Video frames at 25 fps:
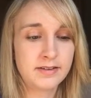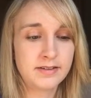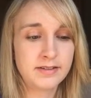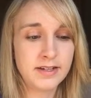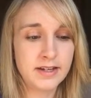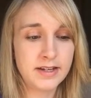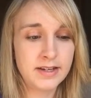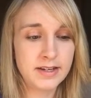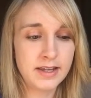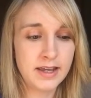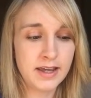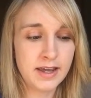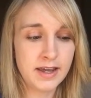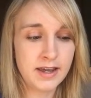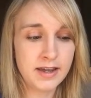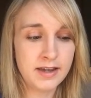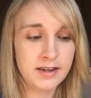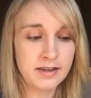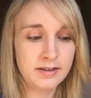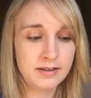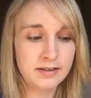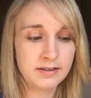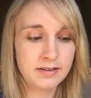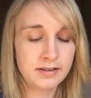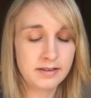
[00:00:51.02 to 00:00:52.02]

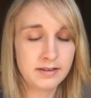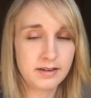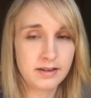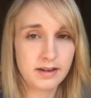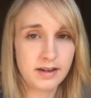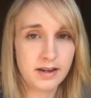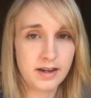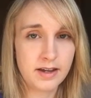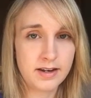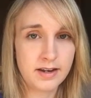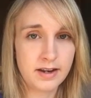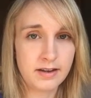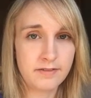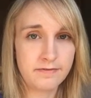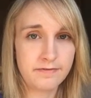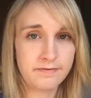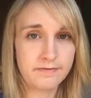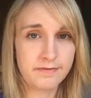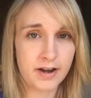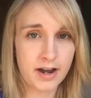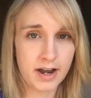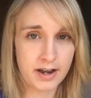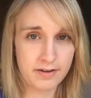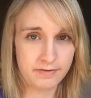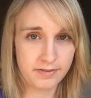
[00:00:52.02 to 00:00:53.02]
10K and a
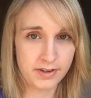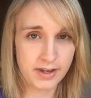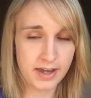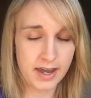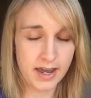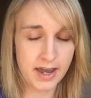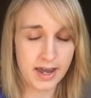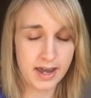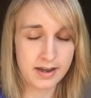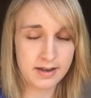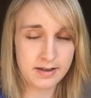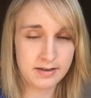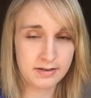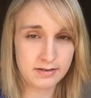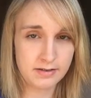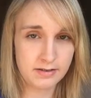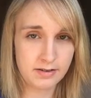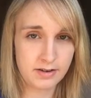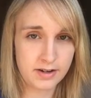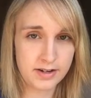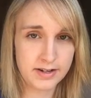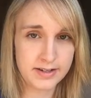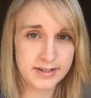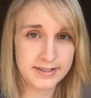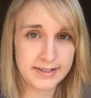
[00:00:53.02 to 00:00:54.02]
5K
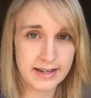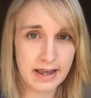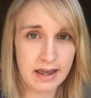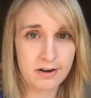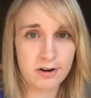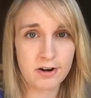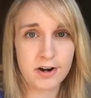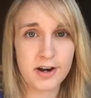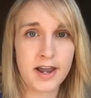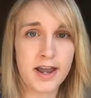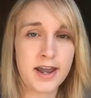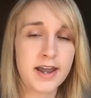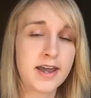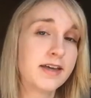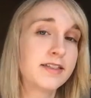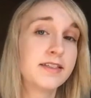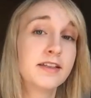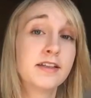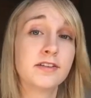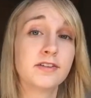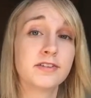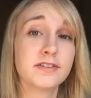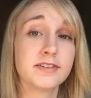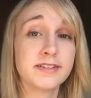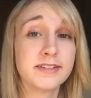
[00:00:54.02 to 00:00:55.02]
on a Saturday, and
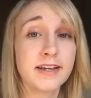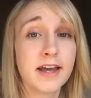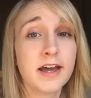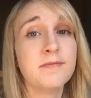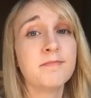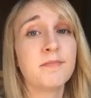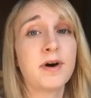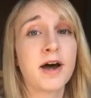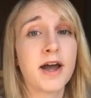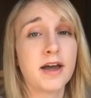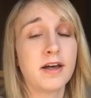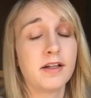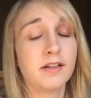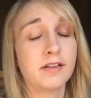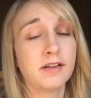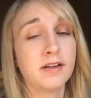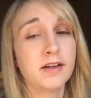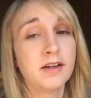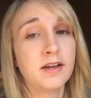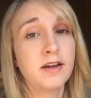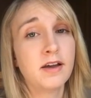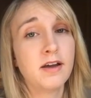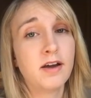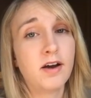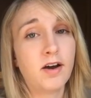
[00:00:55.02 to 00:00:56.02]
then there's a 10-mile
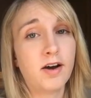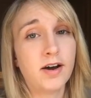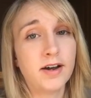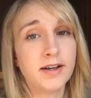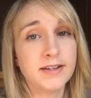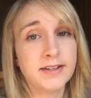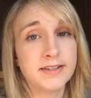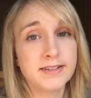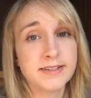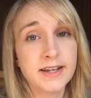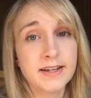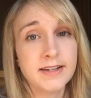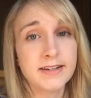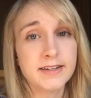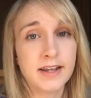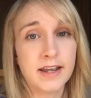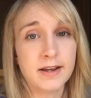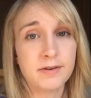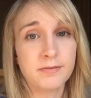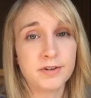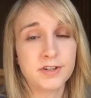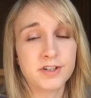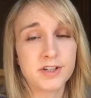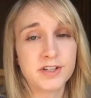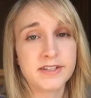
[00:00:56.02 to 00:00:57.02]
on Sunday,
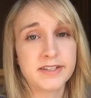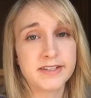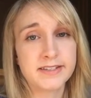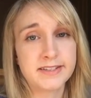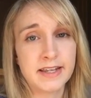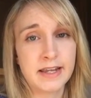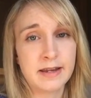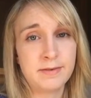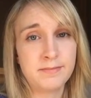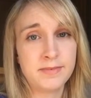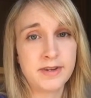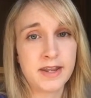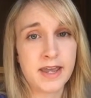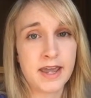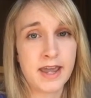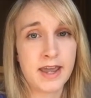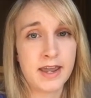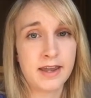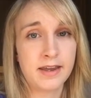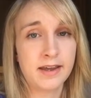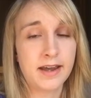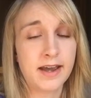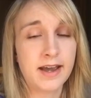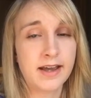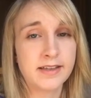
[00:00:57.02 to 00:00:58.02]
which is the same
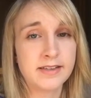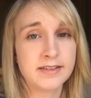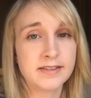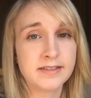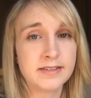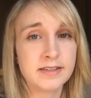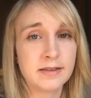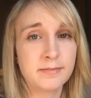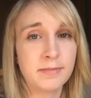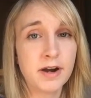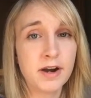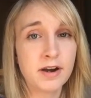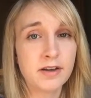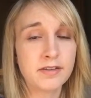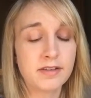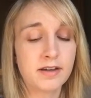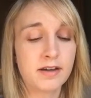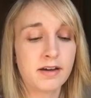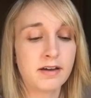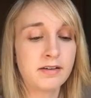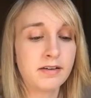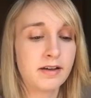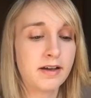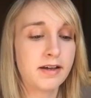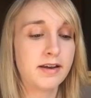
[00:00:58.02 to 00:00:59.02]
day as the
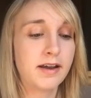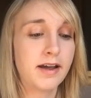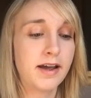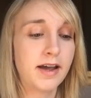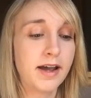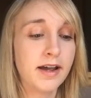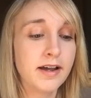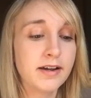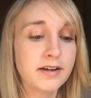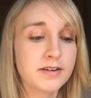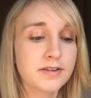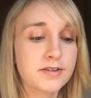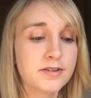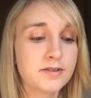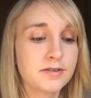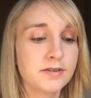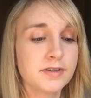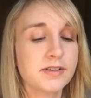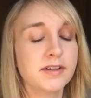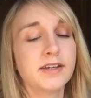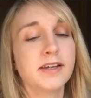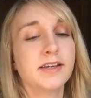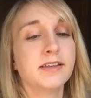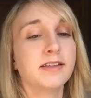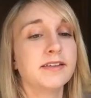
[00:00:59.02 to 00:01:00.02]
marathon. And
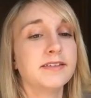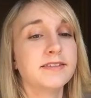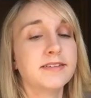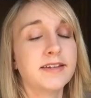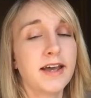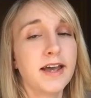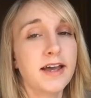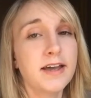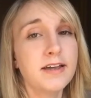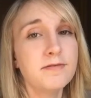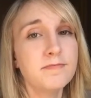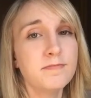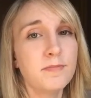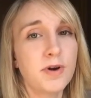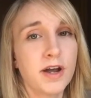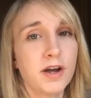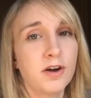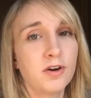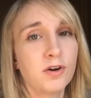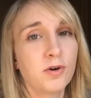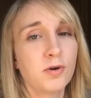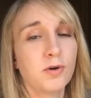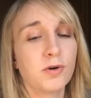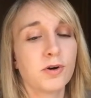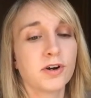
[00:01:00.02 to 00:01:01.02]
actually the
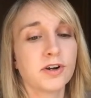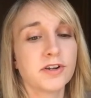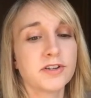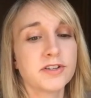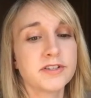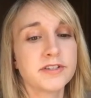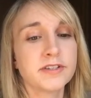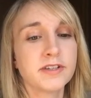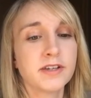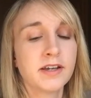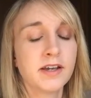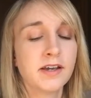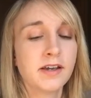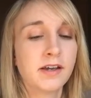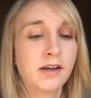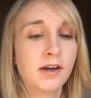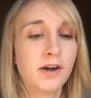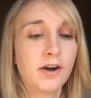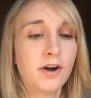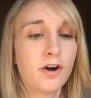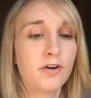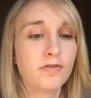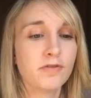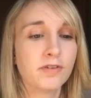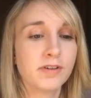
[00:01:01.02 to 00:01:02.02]
10-mile course
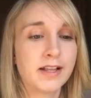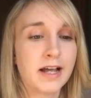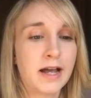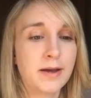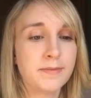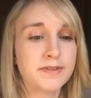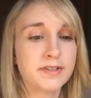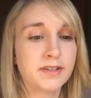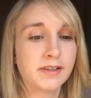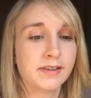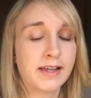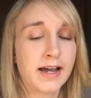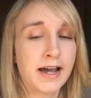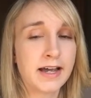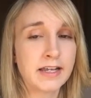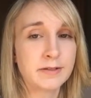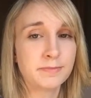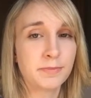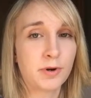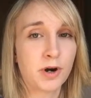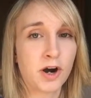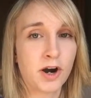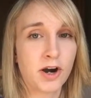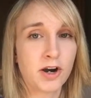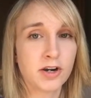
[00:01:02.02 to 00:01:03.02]
overlaps the last
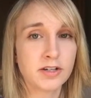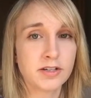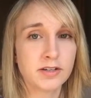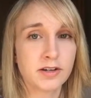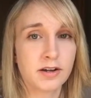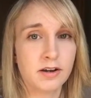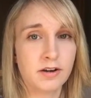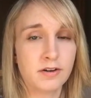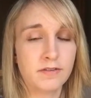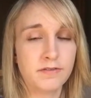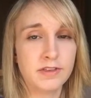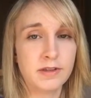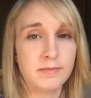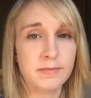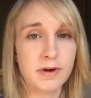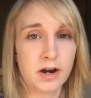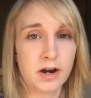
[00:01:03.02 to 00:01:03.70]
part of the